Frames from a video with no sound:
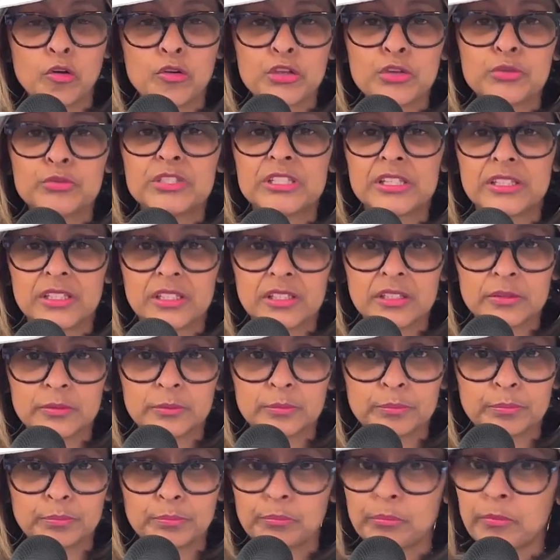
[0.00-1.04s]
you did it
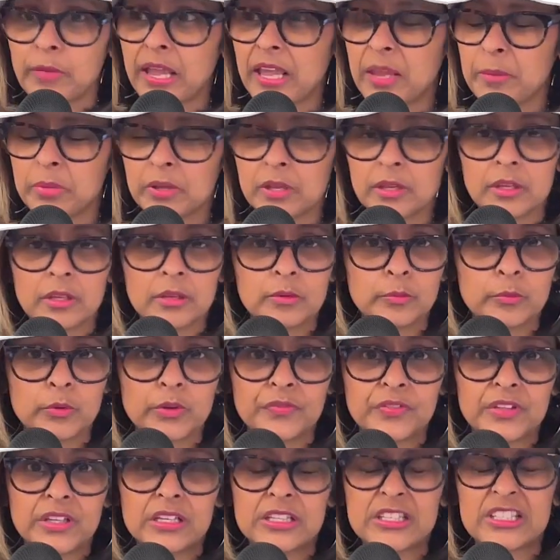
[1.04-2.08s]
maybe with
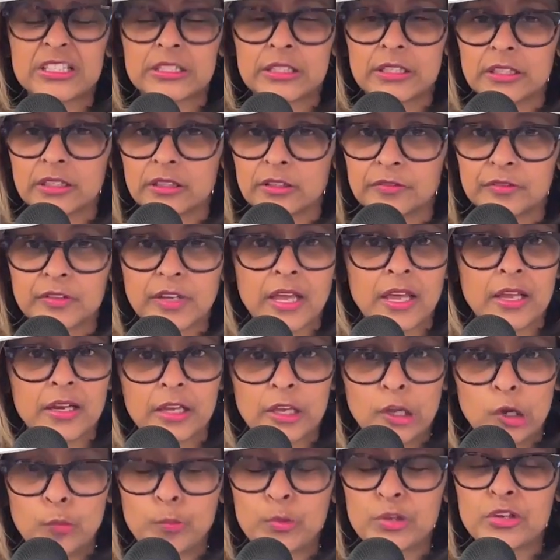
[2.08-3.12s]
the intent of kind of
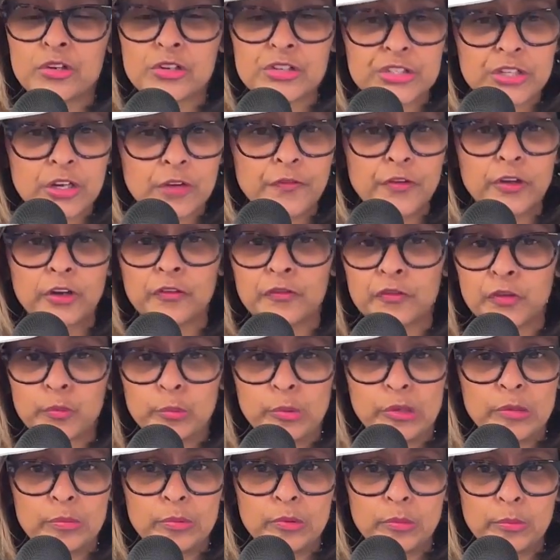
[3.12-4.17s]
helping yourself and a few
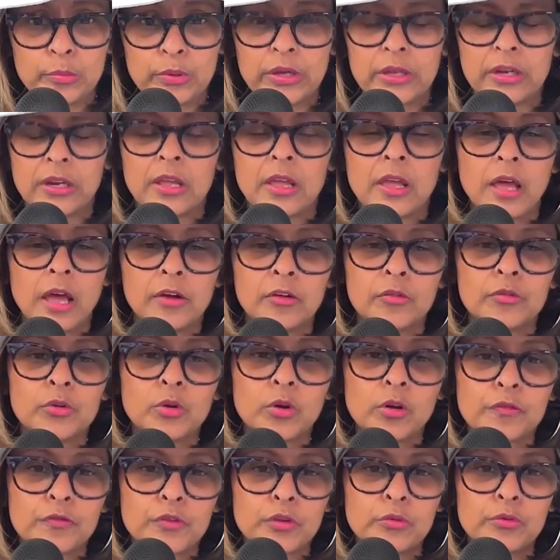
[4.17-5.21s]
people, but I don't
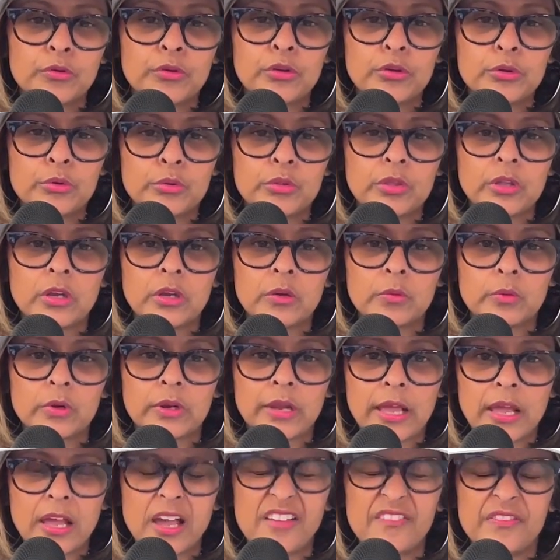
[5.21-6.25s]
know if you knew that it would
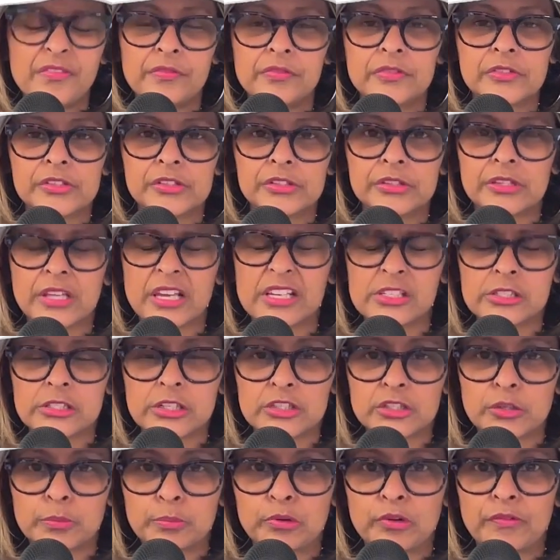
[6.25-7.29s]
have that
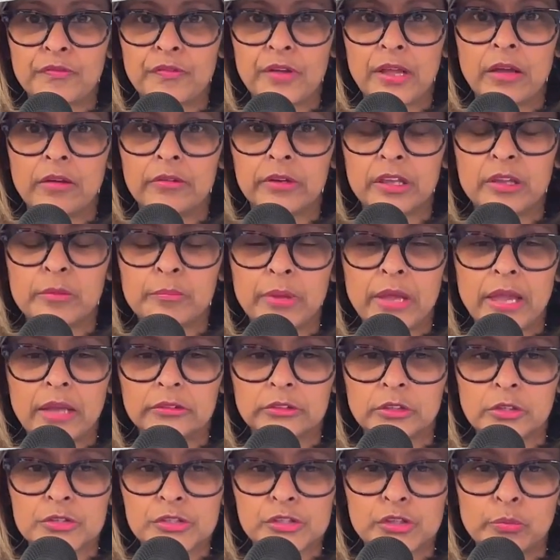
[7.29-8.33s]
such a profound impact
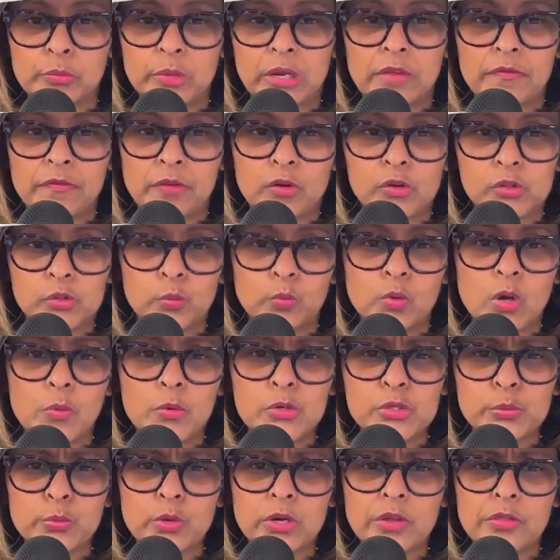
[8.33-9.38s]
on so many folks. What
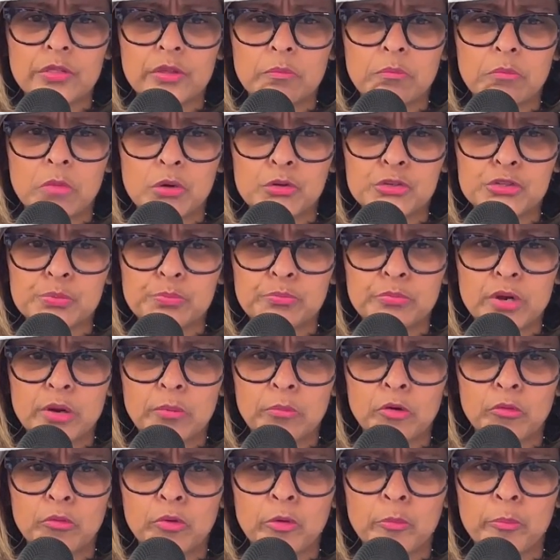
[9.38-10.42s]
was one of the most
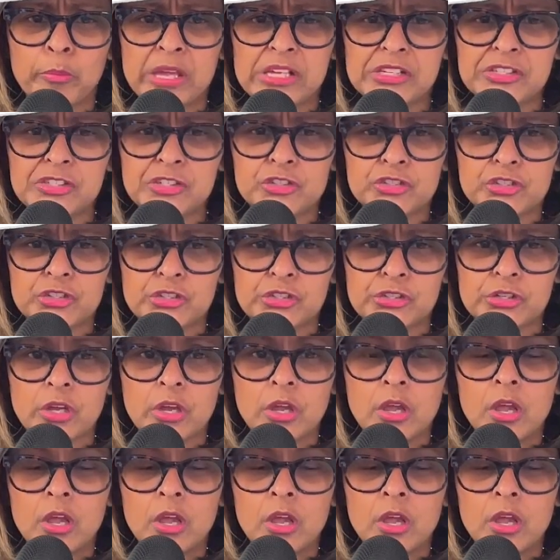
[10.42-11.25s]
memorable messages